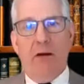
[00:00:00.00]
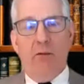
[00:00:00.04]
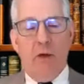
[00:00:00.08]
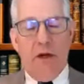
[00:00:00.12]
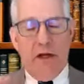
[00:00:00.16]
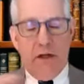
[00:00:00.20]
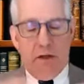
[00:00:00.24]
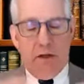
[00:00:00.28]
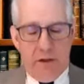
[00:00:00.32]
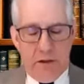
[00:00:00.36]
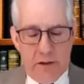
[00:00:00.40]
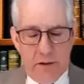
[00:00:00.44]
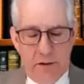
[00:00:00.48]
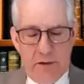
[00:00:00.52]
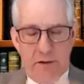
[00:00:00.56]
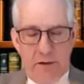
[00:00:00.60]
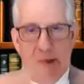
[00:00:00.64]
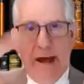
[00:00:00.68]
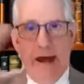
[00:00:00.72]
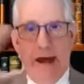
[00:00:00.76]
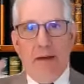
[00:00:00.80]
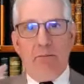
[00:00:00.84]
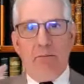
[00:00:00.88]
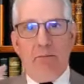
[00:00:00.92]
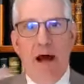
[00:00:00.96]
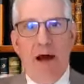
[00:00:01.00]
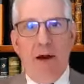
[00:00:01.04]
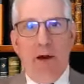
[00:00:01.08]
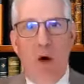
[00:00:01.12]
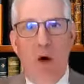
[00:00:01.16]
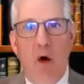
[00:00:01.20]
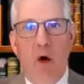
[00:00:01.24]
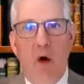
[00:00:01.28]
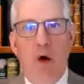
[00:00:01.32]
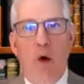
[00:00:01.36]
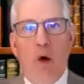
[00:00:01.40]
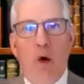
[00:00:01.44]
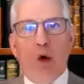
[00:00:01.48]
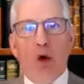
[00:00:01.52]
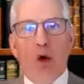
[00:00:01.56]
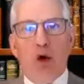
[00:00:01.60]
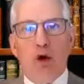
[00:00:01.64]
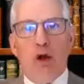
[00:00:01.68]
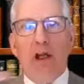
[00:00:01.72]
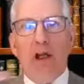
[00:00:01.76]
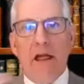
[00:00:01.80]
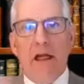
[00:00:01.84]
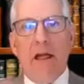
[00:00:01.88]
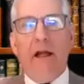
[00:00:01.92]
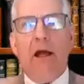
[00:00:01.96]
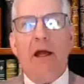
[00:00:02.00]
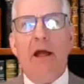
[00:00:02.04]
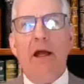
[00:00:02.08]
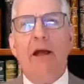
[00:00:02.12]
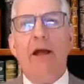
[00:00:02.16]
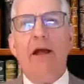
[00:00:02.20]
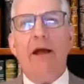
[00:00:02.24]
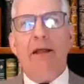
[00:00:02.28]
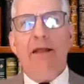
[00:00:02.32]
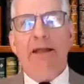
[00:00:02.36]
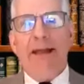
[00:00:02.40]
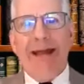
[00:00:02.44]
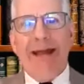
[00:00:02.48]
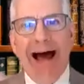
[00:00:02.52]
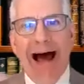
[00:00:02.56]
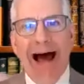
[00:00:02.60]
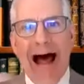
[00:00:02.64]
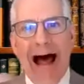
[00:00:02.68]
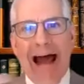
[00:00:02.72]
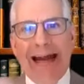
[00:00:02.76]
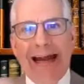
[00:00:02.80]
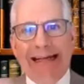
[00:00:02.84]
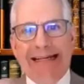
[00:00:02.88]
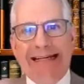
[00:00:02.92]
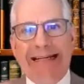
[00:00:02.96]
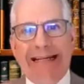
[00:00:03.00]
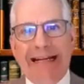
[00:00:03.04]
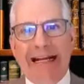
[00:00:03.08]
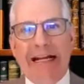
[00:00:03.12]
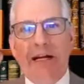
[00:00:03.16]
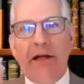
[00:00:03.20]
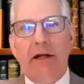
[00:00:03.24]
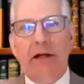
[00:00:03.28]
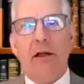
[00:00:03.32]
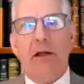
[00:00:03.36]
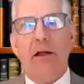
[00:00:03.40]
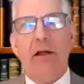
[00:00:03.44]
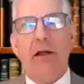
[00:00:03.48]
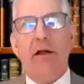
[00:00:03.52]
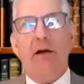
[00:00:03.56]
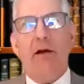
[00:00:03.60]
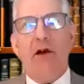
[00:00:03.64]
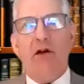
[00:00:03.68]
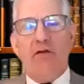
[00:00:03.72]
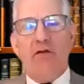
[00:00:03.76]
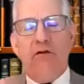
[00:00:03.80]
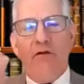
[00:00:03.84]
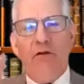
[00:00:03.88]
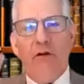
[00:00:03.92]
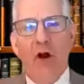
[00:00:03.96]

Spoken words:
And we do that by holding the ideal